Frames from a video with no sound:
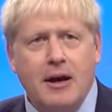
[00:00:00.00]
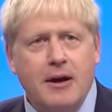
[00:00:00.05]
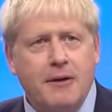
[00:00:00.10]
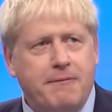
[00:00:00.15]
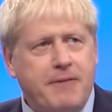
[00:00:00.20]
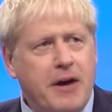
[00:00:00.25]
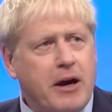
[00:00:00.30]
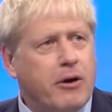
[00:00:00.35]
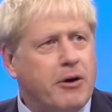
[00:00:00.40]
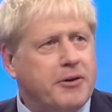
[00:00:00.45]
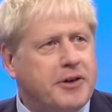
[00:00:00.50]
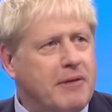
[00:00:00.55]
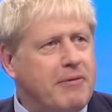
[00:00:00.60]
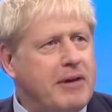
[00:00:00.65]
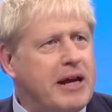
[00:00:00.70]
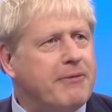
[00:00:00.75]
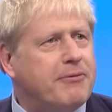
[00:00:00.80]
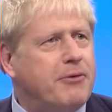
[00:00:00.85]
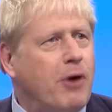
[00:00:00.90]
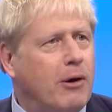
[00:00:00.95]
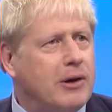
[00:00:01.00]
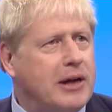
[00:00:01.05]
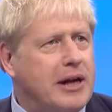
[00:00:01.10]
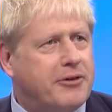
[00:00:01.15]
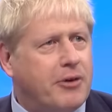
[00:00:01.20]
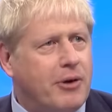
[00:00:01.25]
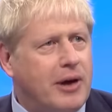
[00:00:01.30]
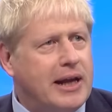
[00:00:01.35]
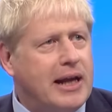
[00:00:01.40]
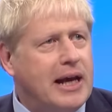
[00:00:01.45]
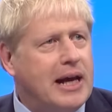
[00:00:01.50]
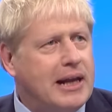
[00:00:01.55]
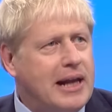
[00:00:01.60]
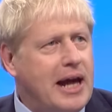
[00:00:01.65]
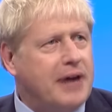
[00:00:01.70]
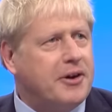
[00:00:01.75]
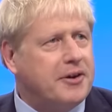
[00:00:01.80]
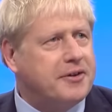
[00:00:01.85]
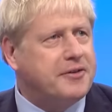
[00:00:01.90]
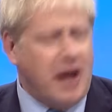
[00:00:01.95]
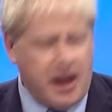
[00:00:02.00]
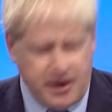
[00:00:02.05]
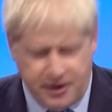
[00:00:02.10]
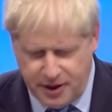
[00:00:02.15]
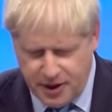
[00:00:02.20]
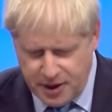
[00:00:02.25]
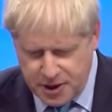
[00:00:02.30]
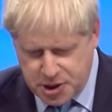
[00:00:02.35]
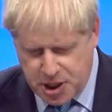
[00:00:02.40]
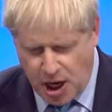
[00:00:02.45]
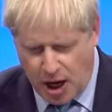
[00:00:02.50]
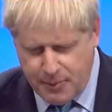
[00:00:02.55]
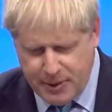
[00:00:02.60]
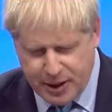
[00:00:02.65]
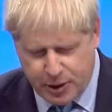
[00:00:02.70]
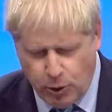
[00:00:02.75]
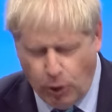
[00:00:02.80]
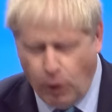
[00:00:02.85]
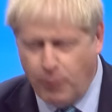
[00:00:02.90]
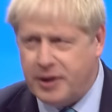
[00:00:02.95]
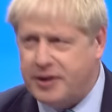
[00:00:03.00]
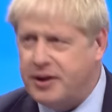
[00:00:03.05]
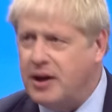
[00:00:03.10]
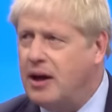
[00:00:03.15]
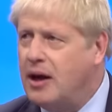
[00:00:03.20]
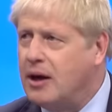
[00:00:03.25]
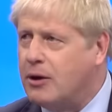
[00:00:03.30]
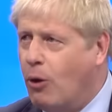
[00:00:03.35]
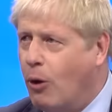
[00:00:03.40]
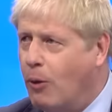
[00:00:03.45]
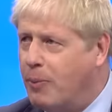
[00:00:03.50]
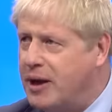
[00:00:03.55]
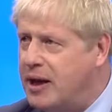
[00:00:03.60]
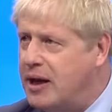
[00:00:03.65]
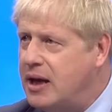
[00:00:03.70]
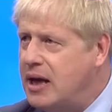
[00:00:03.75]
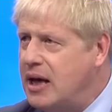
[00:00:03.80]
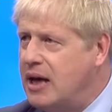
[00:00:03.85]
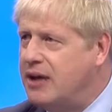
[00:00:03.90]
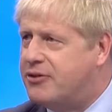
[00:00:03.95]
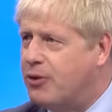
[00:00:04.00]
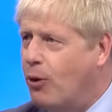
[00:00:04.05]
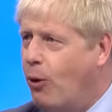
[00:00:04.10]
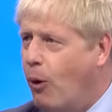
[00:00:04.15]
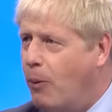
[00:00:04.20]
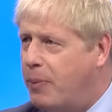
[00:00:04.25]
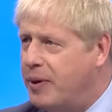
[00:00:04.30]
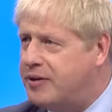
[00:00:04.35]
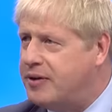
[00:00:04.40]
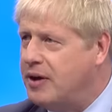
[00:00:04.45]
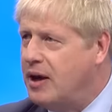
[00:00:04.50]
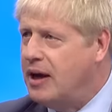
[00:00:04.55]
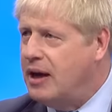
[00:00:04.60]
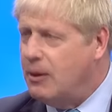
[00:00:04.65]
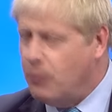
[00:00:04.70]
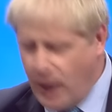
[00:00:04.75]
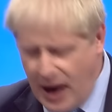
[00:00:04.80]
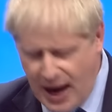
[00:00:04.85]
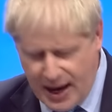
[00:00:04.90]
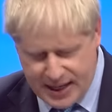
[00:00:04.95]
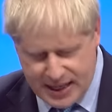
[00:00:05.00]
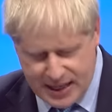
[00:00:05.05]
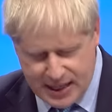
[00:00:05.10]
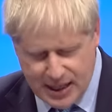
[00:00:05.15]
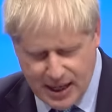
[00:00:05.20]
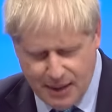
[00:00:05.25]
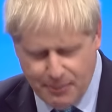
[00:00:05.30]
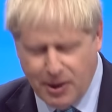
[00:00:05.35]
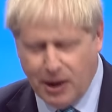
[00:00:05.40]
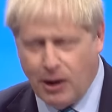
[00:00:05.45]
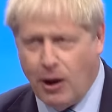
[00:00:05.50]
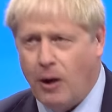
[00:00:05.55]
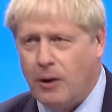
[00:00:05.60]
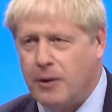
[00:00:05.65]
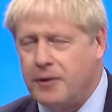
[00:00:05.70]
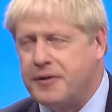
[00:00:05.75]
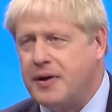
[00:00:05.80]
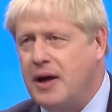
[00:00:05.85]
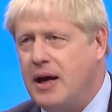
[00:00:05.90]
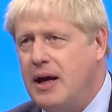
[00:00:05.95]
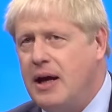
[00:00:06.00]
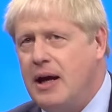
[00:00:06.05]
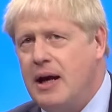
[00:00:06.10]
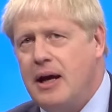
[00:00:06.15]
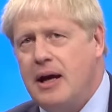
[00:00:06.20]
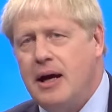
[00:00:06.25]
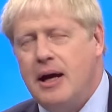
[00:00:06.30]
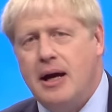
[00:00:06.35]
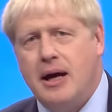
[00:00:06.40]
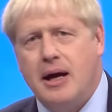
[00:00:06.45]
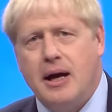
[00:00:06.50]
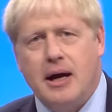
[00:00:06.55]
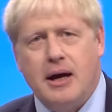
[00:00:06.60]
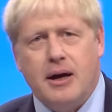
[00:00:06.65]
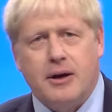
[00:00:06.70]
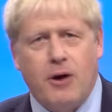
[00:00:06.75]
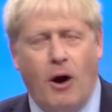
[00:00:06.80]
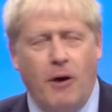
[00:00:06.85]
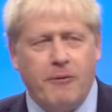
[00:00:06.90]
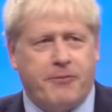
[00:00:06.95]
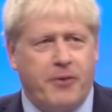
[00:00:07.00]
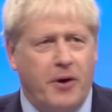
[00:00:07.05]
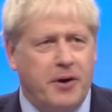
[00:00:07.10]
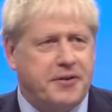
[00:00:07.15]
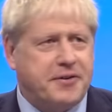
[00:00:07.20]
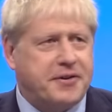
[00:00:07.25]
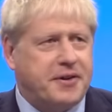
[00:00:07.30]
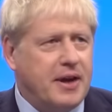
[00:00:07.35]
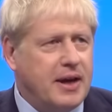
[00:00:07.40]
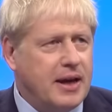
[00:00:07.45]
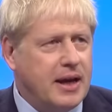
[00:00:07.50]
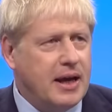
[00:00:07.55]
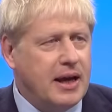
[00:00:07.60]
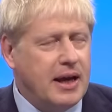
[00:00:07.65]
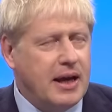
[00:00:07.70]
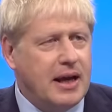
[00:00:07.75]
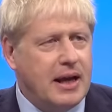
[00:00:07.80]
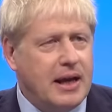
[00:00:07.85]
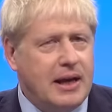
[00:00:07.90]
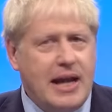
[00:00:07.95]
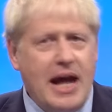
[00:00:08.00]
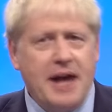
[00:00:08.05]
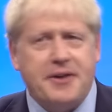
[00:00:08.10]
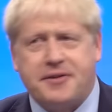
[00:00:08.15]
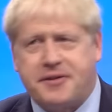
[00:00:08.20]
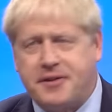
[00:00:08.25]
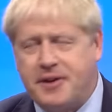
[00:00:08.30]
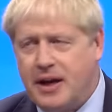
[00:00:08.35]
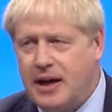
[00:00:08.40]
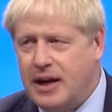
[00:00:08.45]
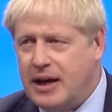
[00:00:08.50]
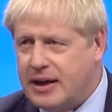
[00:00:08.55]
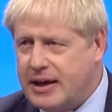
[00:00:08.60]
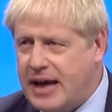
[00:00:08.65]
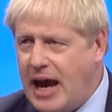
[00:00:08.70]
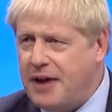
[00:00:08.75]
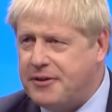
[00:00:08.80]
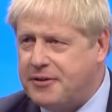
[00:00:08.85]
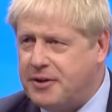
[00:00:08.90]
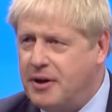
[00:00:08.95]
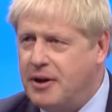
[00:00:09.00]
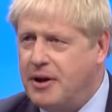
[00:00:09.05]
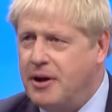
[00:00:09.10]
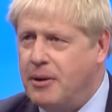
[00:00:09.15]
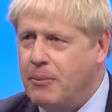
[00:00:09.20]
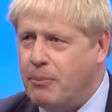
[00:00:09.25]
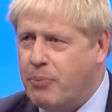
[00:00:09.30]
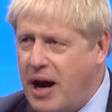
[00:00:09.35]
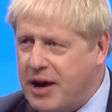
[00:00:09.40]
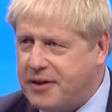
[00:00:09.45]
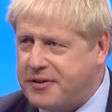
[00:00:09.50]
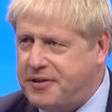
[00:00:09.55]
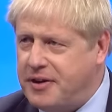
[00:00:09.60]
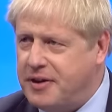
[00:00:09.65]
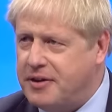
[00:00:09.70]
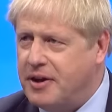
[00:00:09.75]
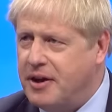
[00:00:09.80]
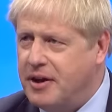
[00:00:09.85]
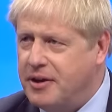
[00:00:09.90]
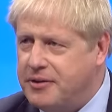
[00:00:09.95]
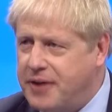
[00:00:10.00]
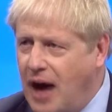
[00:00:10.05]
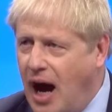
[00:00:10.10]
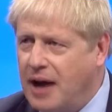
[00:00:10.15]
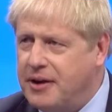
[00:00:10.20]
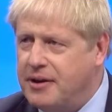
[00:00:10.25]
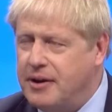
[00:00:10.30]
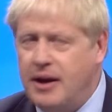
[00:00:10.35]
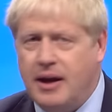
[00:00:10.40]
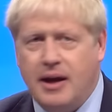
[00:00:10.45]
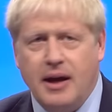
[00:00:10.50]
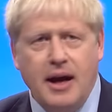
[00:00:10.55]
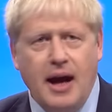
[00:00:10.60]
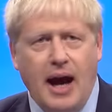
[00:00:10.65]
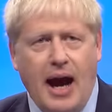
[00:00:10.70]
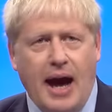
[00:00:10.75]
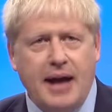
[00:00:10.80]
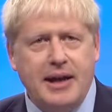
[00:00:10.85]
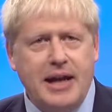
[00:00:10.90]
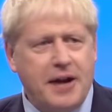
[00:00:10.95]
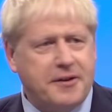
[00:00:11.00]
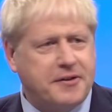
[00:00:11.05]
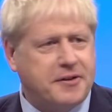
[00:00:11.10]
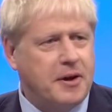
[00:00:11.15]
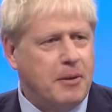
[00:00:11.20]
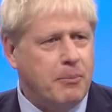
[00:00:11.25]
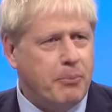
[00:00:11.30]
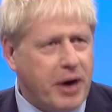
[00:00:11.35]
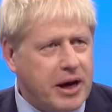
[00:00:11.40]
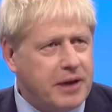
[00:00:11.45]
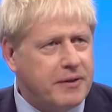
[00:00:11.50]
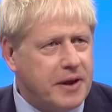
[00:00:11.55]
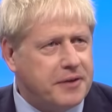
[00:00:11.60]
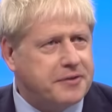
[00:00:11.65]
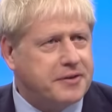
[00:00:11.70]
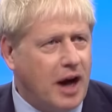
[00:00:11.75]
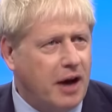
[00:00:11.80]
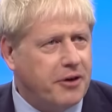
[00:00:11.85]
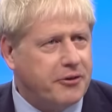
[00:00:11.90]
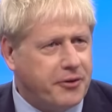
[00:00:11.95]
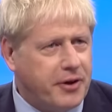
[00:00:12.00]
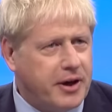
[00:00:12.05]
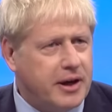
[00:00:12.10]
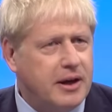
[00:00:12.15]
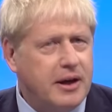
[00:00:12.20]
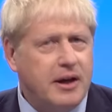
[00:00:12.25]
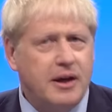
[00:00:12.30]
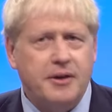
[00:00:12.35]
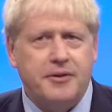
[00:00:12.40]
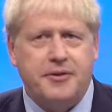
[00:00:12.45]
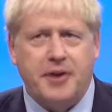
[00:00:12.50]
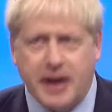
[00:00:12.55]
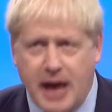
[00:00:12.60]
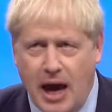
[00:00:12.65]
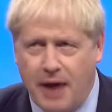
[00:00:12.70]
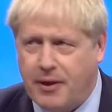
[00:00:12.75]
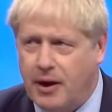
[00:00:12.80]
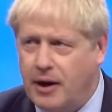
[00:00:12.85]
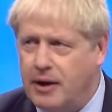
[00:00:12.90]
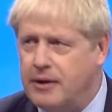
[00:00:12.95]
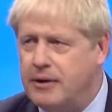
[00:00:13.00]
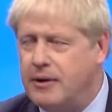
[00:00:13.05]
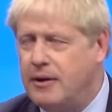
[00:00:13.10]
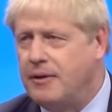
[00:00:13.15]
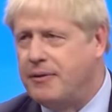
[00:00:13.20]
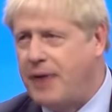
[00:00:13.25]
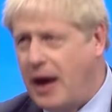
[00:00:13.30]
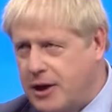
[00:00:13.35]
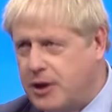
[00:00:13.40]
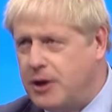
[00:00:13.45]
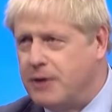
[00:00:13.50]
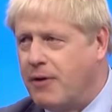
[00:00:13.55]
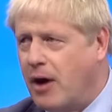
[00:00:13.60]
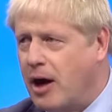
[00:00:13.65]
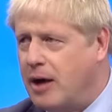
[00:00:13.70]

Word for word: figuratively, if not literally, let us send Jeremy Corbyn, Corbyn into orbit where he belongs. Conference, let's get Brexit done, and let's bring this country together. Thank you very